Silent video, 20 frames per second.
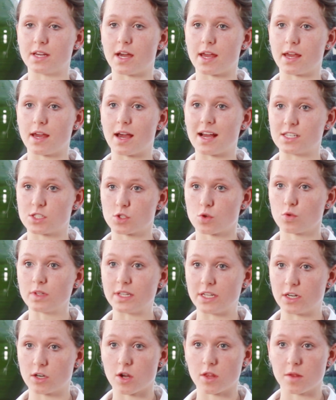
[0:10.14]
a high school
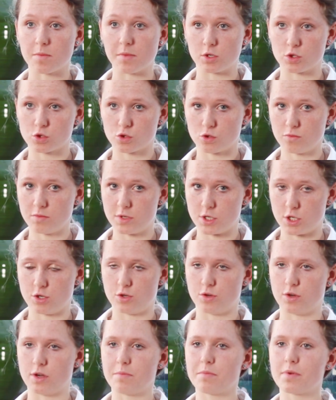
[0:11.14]
leader on the middle school mission
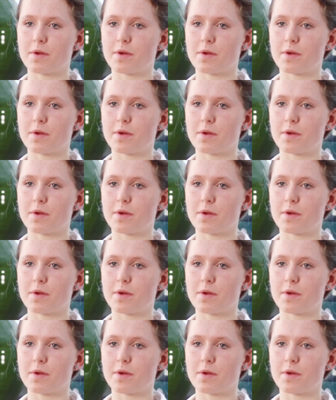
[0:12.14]
trip.